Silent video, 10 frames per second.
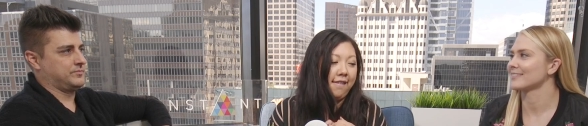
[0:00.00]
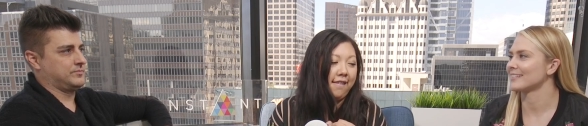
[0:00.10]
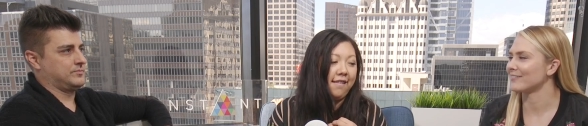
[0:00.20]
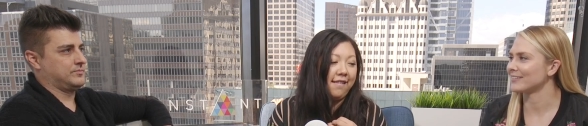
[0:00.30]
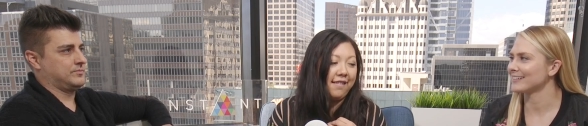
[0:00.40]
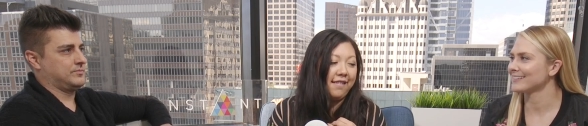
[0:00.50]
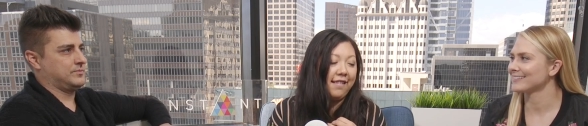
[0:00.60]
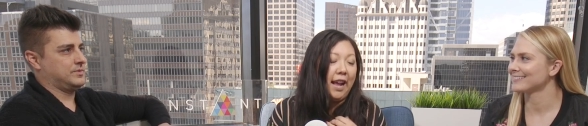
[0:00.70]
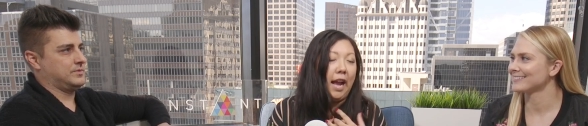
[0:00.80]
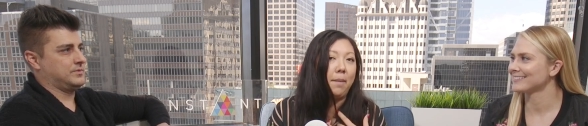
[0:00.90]
Speaker 1: Stephanie.
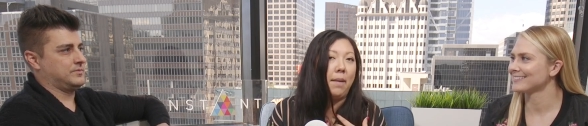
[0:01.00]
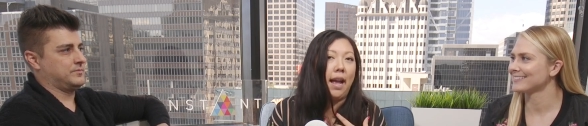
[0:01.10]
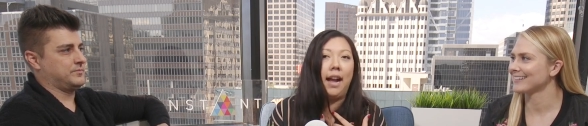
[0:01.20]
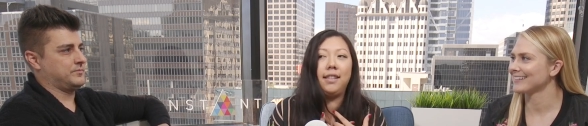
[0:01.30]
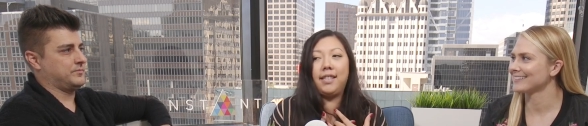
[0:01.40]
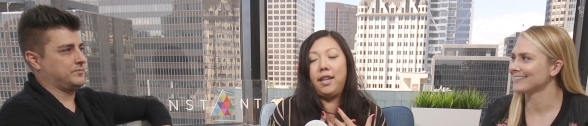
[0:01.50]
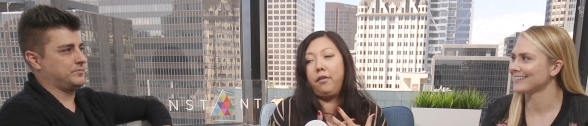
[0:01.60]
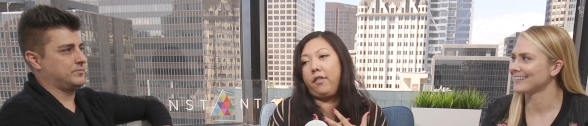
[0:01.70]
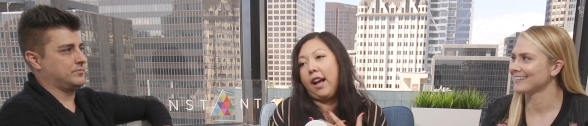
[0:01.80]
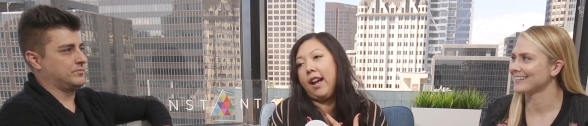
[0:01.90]
I'm at
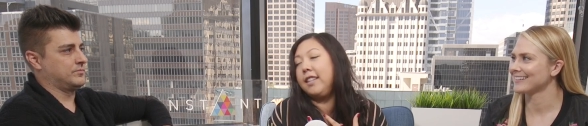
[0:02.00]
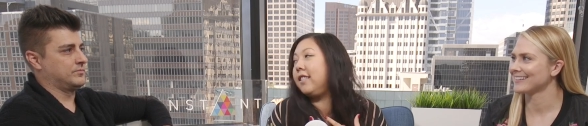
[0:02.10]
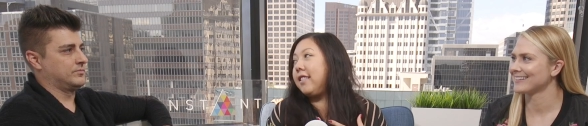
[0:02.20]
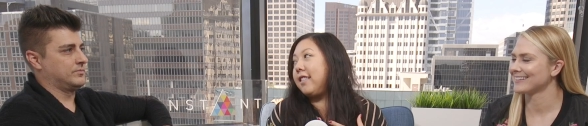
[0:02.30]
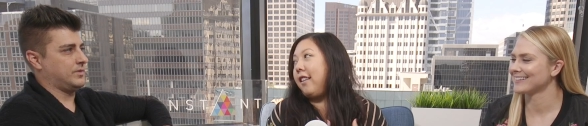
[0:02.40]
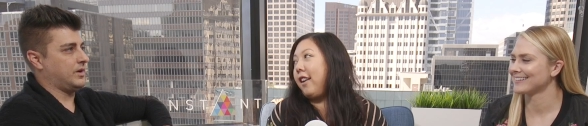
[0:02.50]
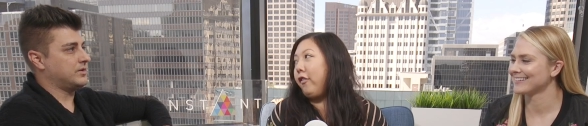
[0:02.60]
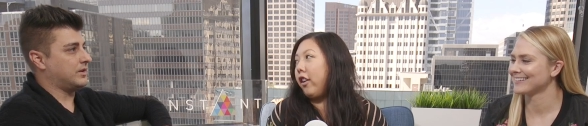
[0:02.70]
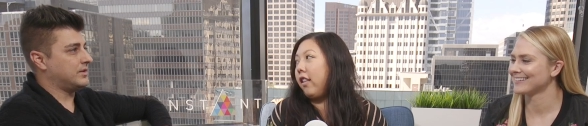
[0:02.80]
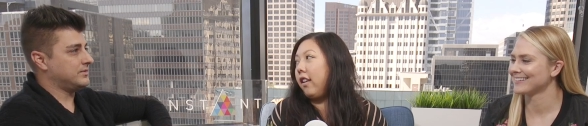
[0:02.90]
Steph Faz on,
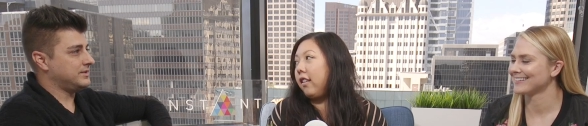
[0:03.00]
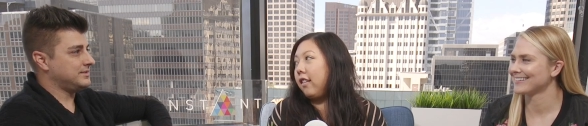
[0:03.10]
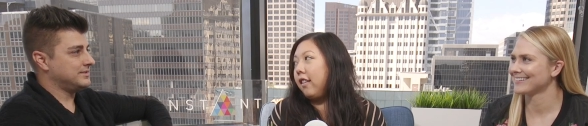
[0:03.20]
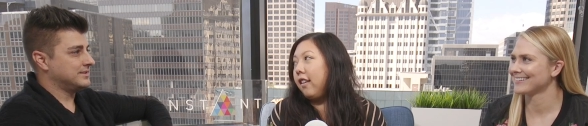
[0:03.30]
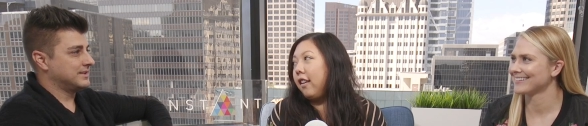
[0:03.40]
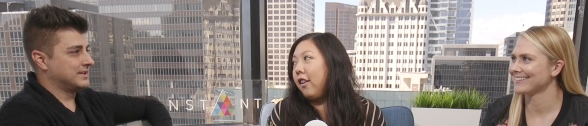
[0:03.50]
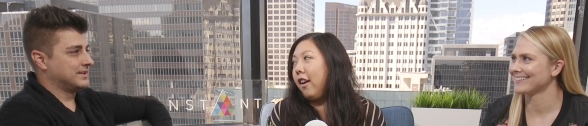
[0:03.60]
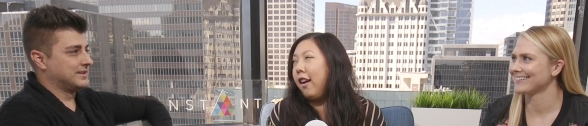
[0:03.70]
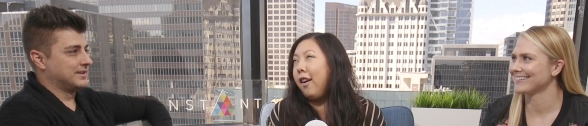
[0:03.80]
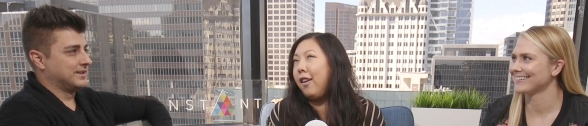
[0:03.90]
on all of it.
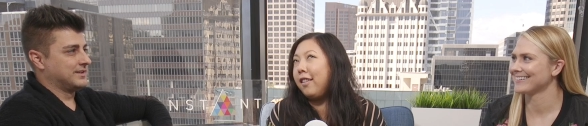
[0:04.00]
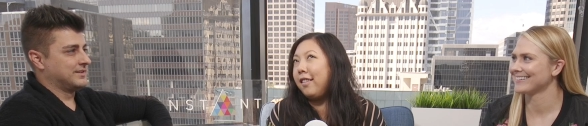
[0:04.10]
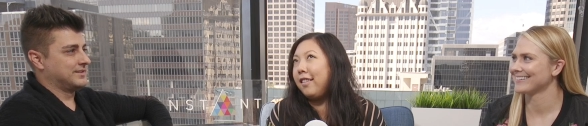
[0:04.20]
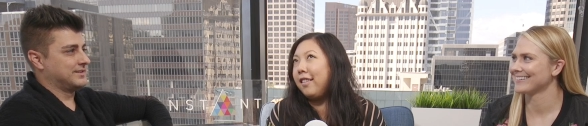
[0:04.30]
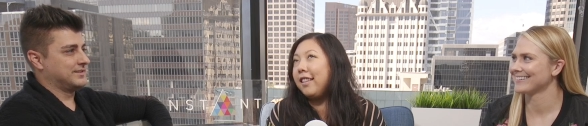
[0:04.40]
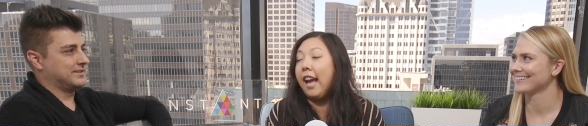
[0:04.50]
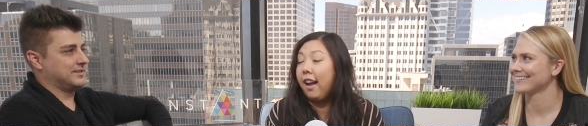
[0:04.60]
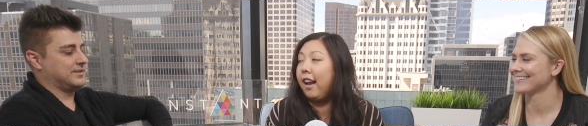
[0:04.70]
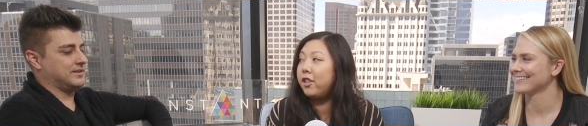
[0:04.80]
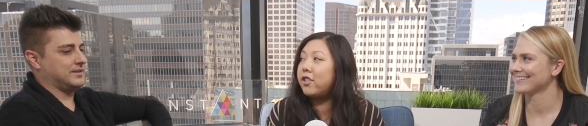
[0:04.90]
Uh, yeah,
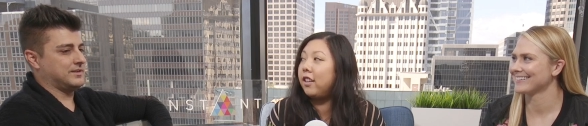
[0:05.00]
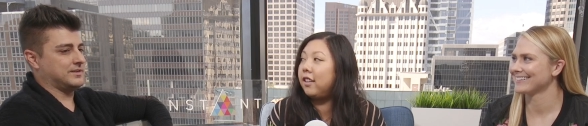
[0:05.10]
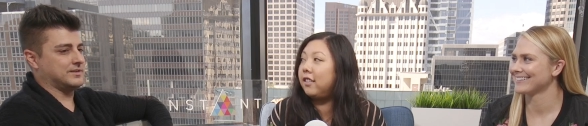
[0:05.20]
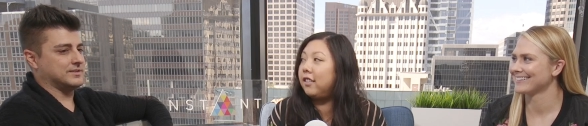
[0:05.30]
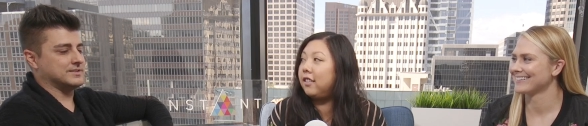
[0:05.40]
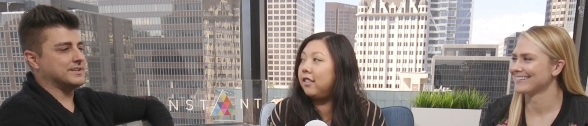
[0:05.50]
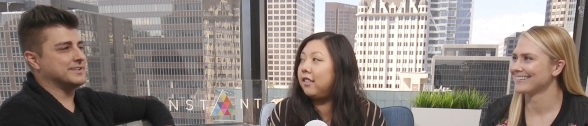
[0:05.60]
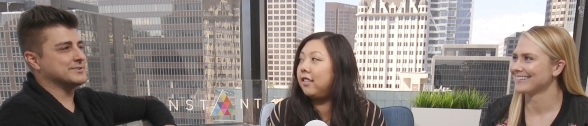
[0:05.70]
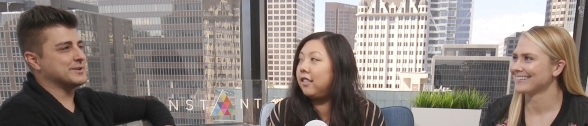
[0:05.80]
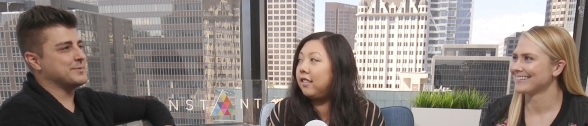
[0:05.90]
actually. Uh,
Speaker 2: see, on
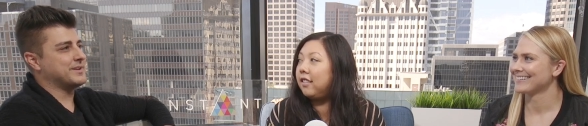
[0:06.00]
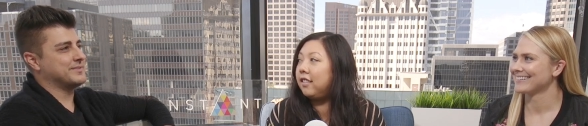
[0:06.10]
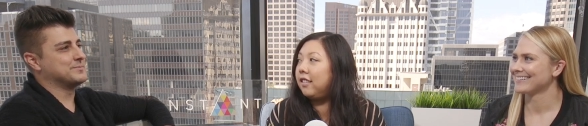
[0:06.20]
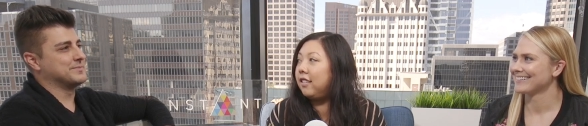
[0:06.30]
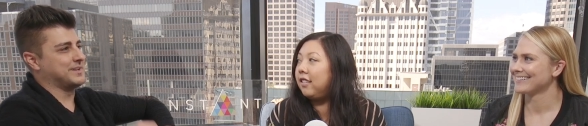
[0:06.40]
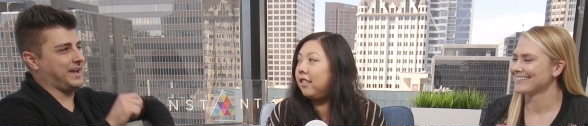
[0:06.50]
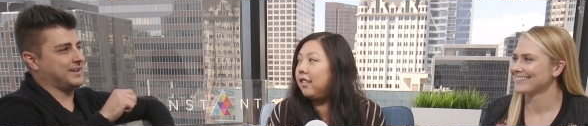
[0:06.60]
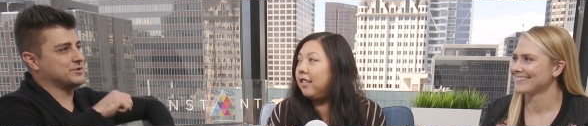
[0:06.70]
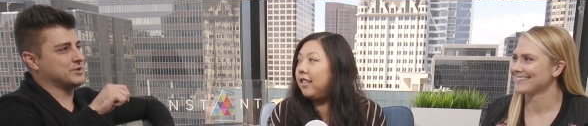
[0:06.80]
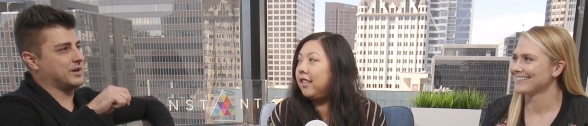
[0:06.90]
Instagram, I
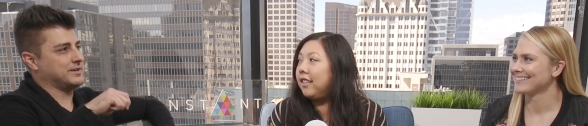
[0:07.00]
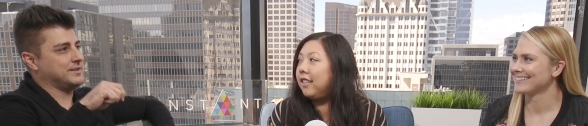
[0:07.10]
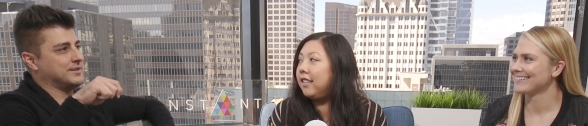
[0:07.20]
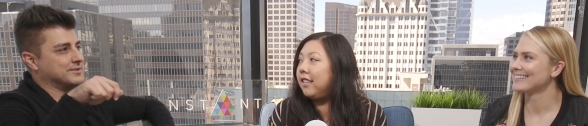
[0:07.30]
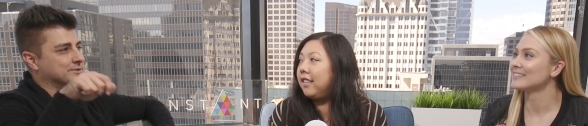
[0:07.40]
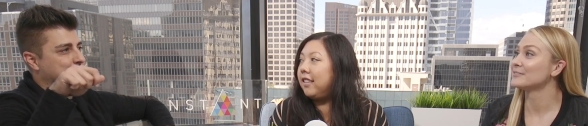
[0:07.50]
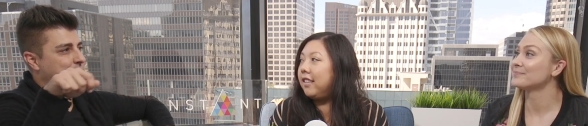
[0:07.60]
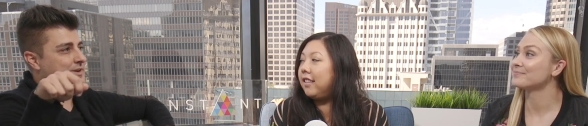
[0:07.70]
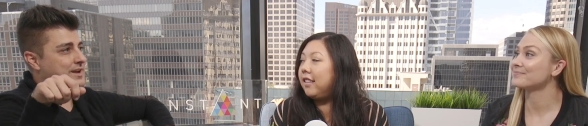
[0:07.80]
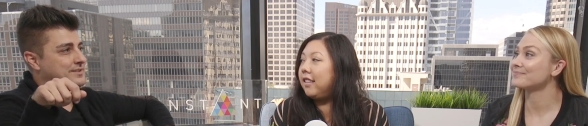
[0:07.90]
add Johnny
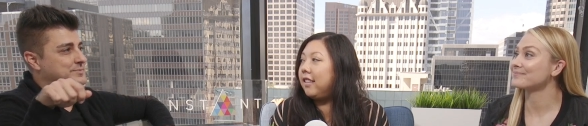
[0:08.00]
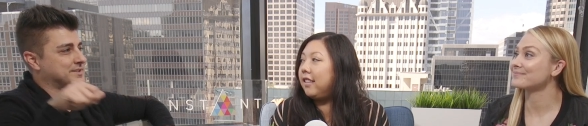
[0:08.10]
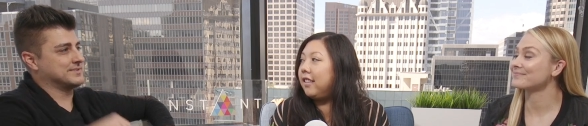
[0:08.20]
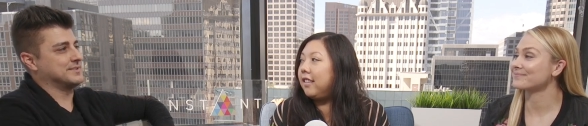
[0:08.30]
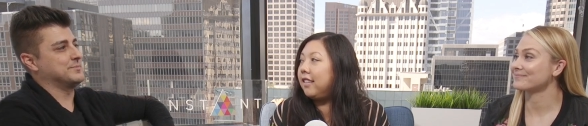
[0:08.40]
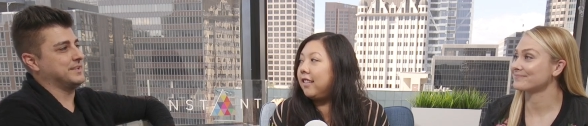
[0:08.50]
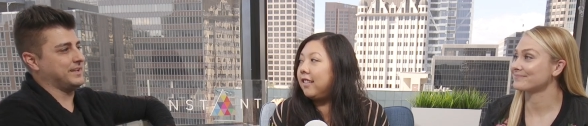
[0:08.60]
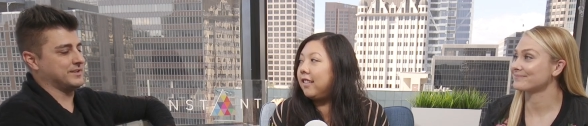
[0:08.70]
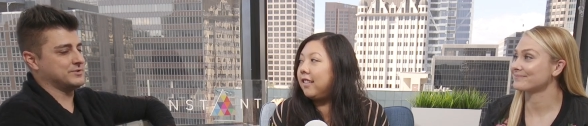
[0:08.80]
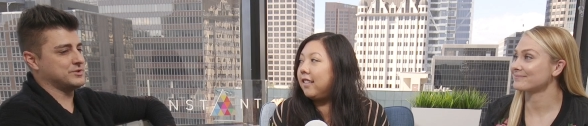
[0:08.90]
underscore Rats because somebody
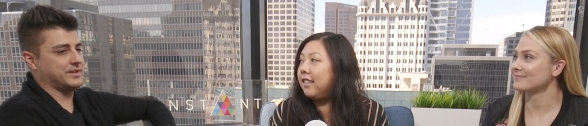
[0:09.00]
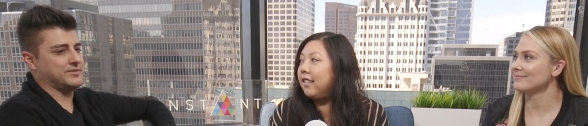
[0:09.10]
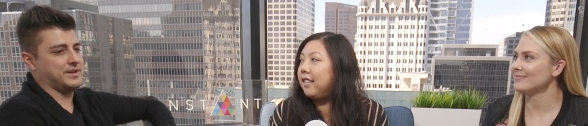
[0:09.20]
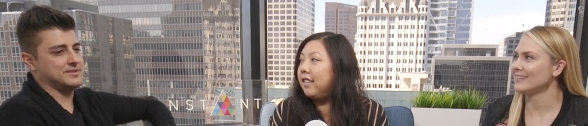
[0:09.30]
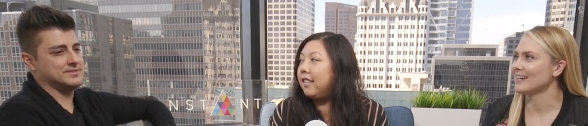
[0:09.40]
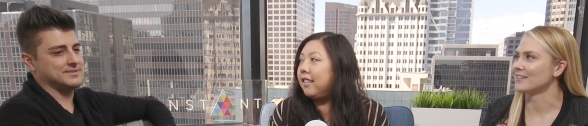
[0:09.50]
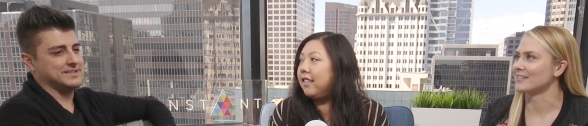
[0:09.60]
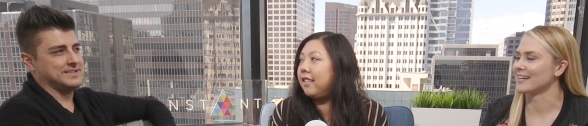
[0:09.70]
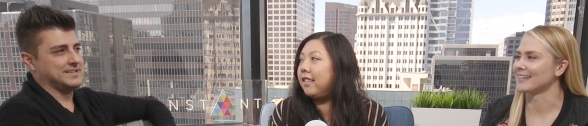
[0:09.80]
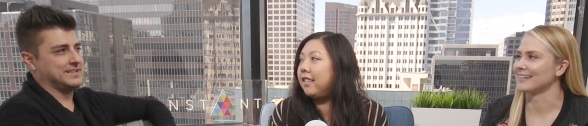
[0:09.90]
has Johnny Rats.
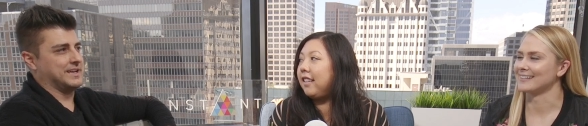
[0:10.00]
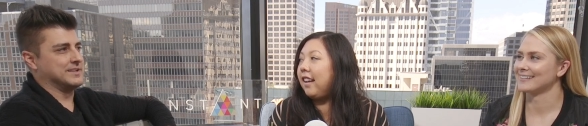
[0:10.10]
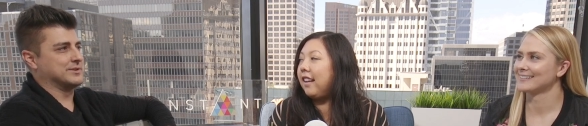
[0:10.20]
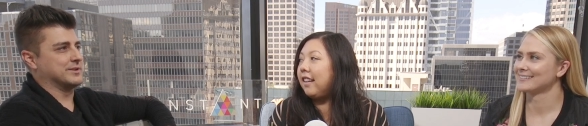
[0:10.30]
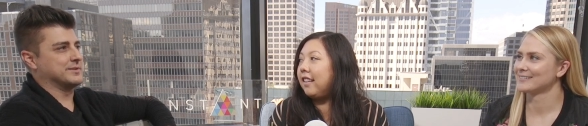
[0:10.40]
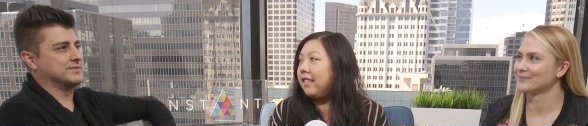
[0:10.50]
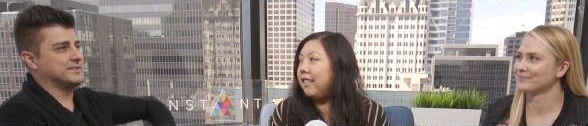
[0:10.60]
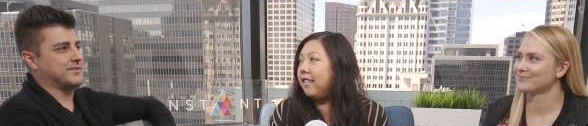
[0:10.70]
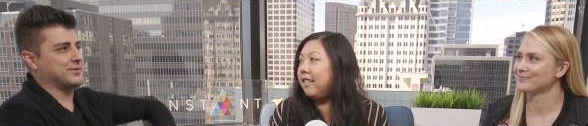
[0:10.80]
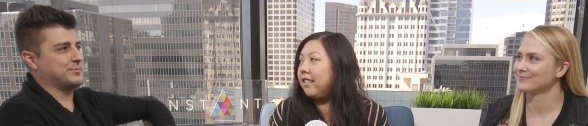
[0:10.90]
Dang it! And yeah. has only
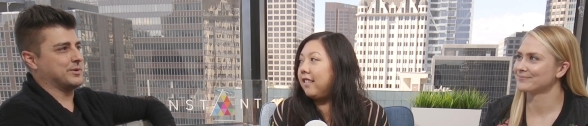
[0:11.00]
never